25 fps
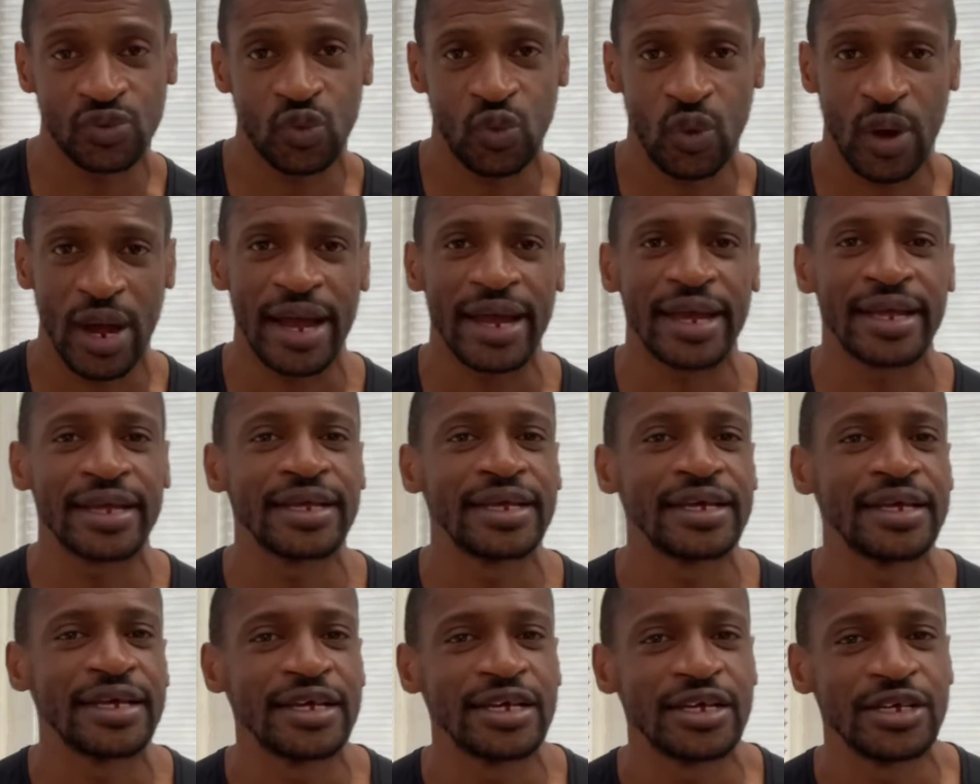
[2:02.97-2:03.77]
why
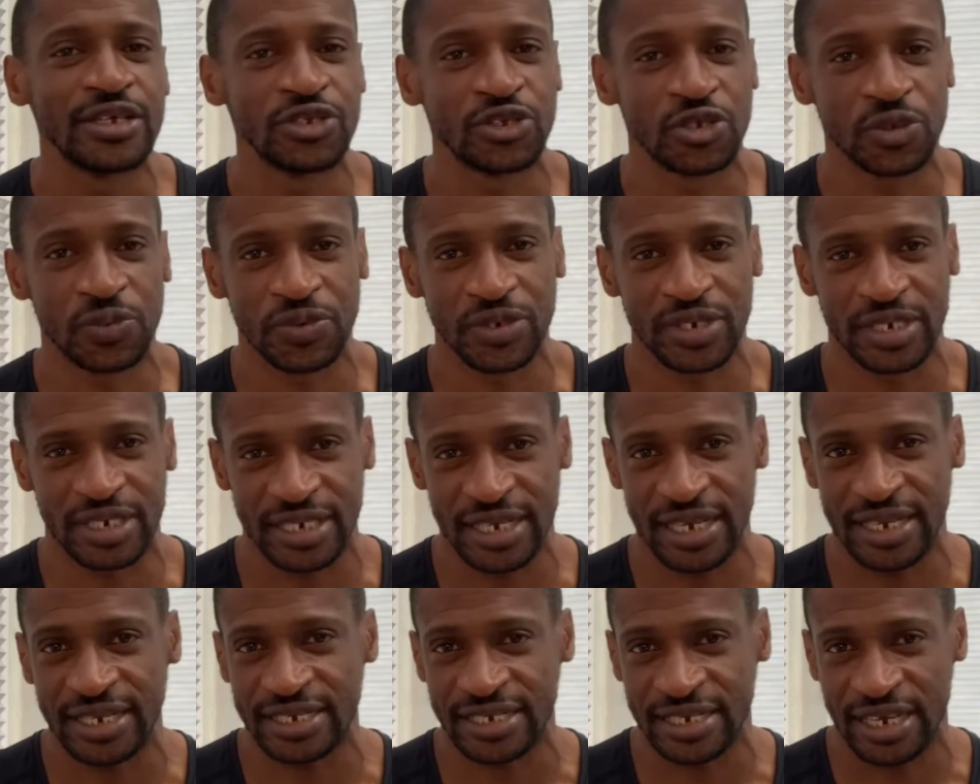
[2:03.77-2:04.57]

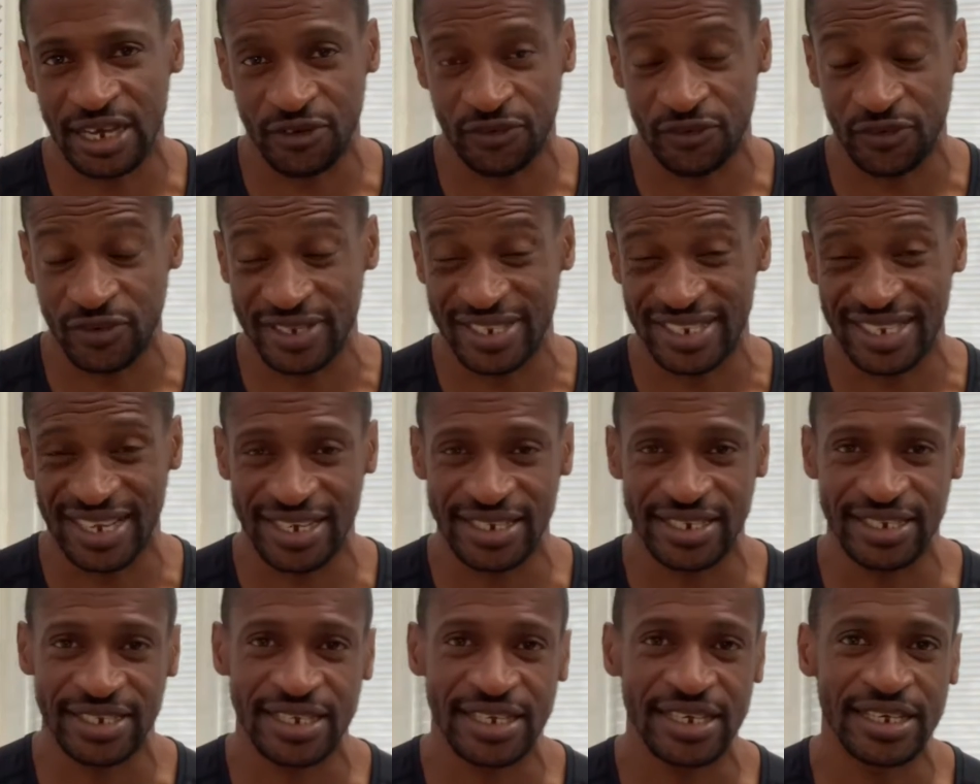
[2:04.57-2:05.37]
supersets are
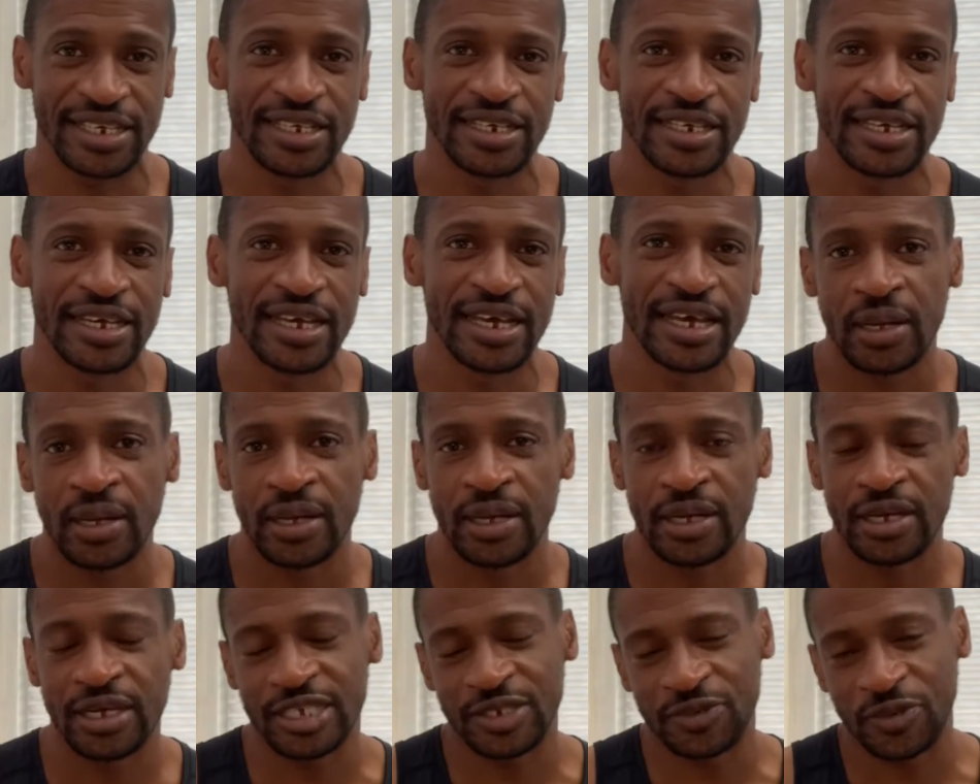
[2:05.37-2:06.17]
fantastic.
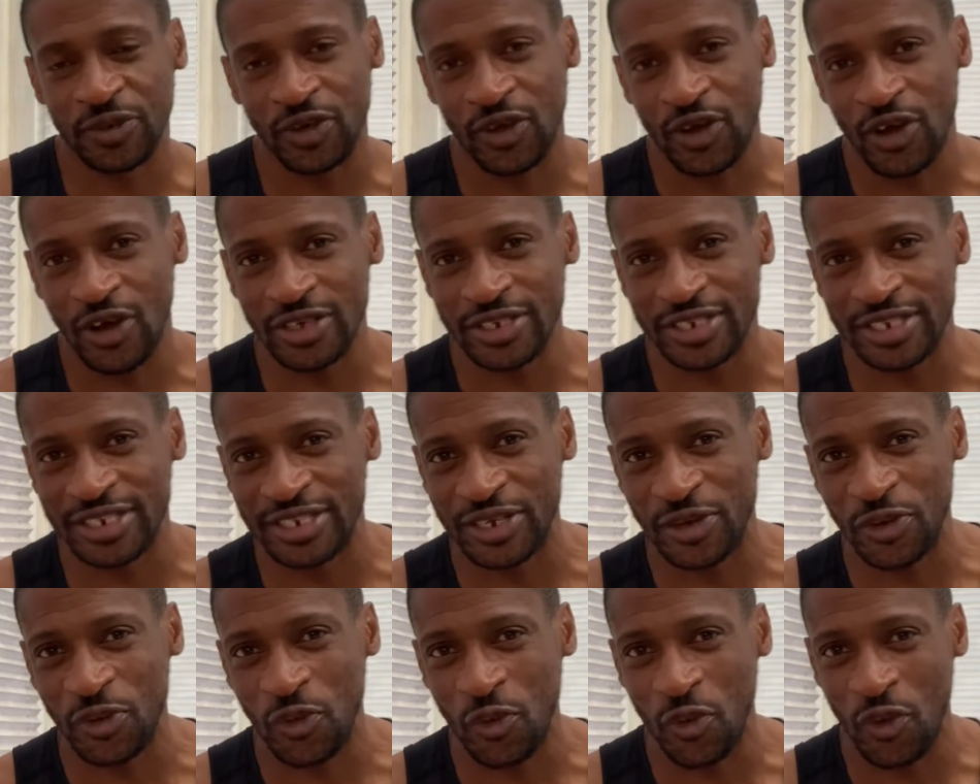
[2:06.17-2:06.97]
It's because
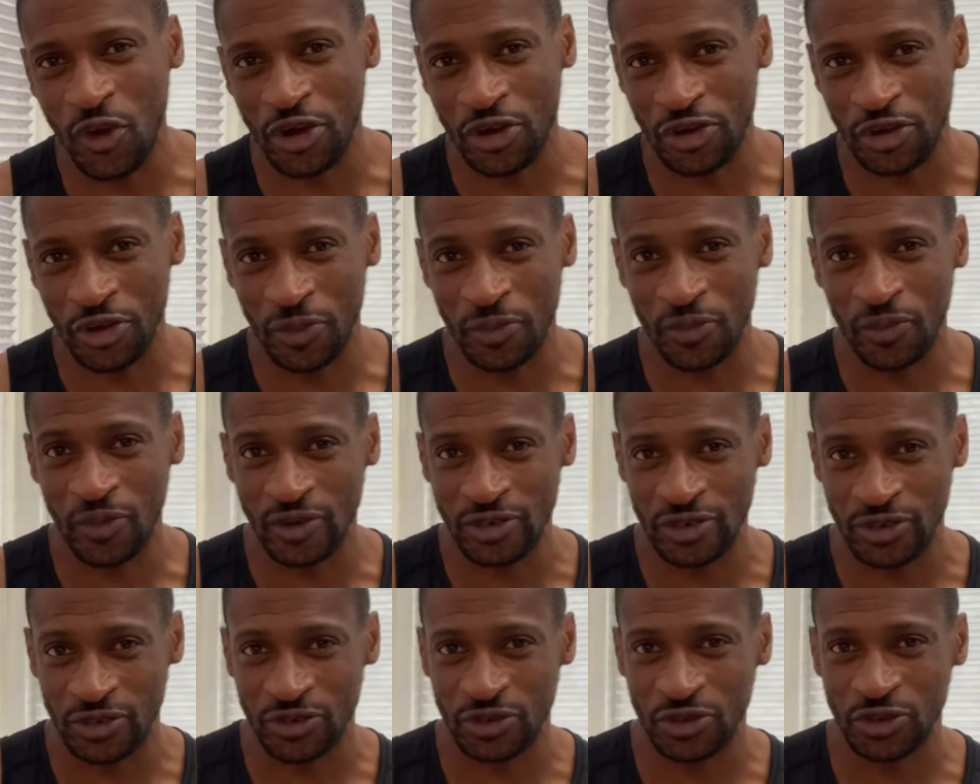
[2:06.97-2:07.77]
they work your
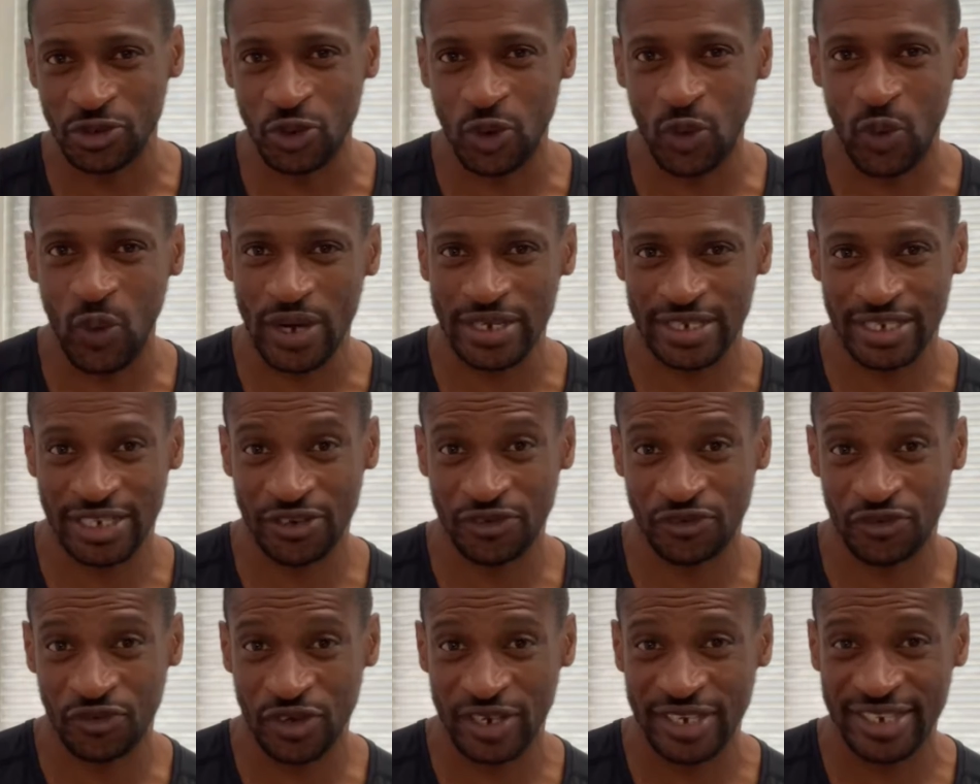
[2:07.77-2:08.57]
muscles quite a
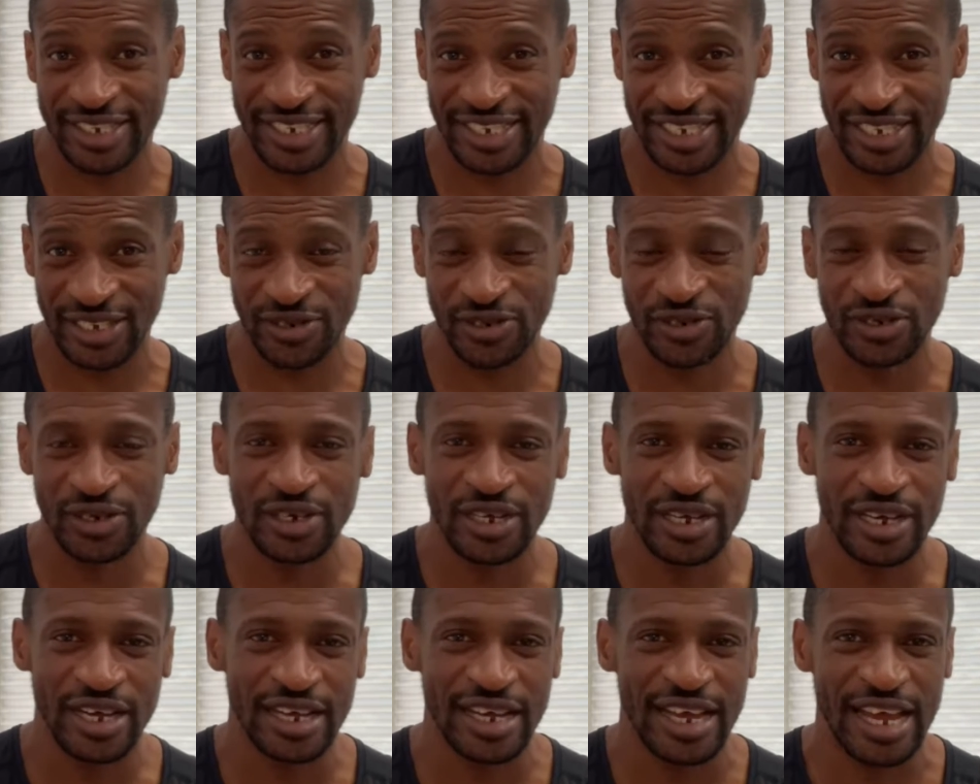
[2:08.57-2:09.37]
great deal,
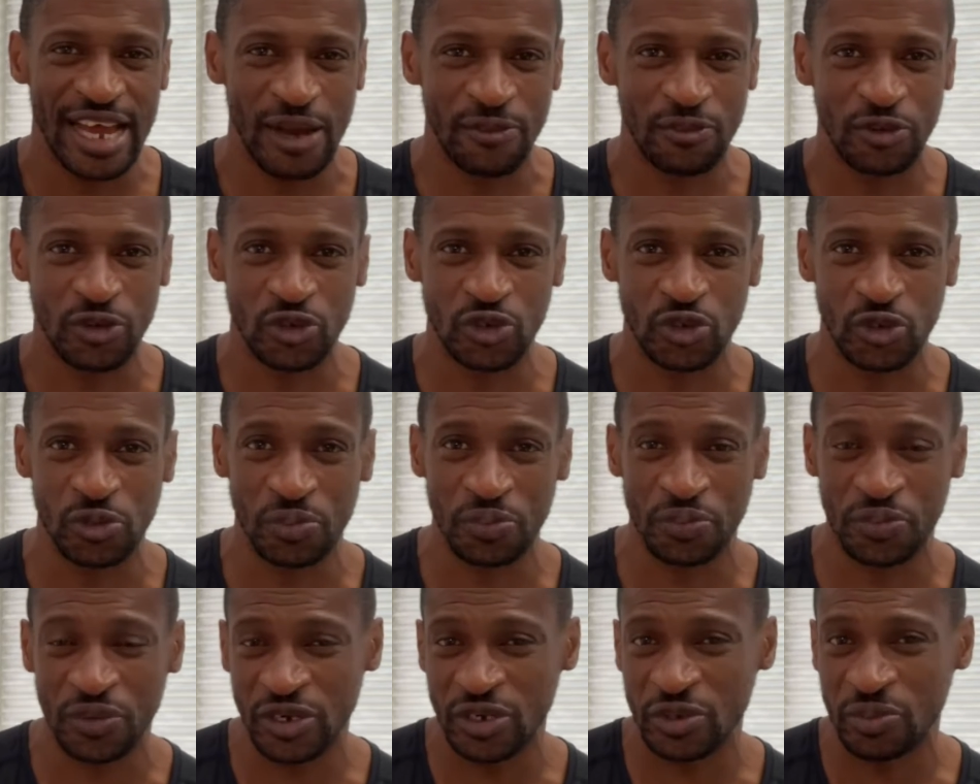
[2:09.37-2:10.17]
help you to
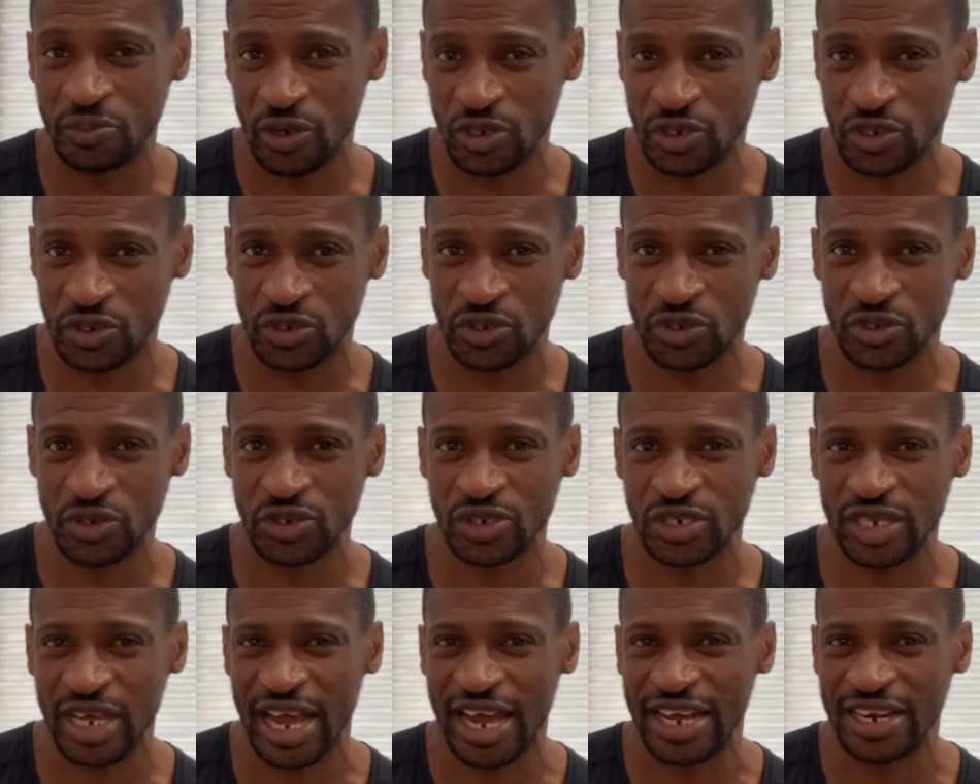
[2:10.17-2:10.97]
build
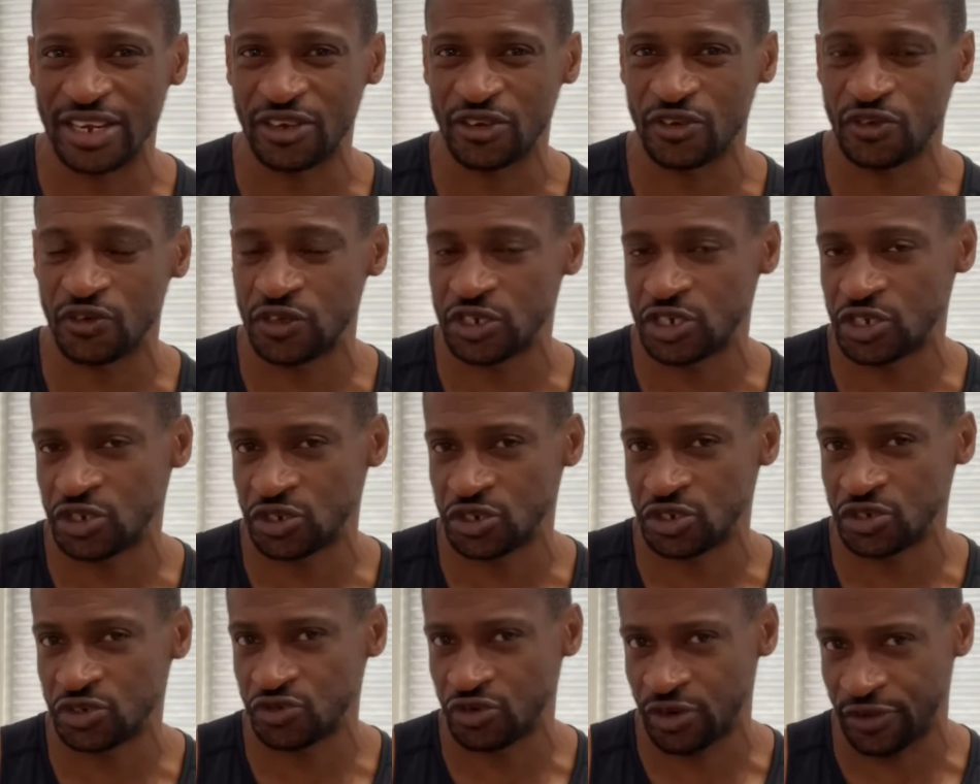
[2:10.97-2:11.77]
muscles and increase
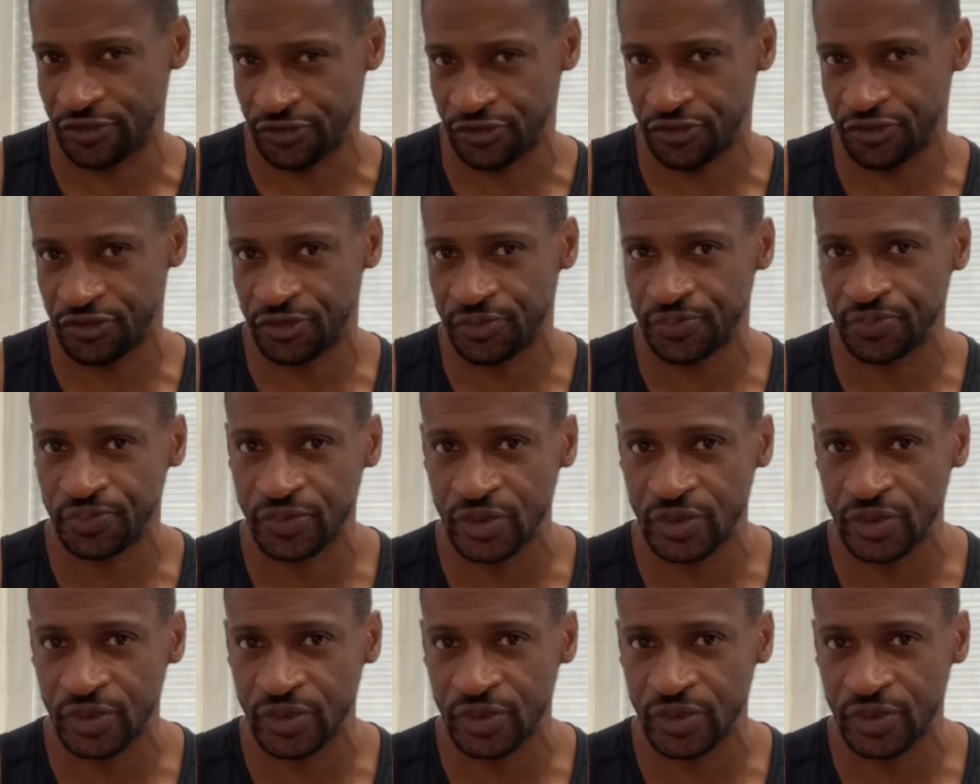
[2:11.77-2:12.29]
your strength.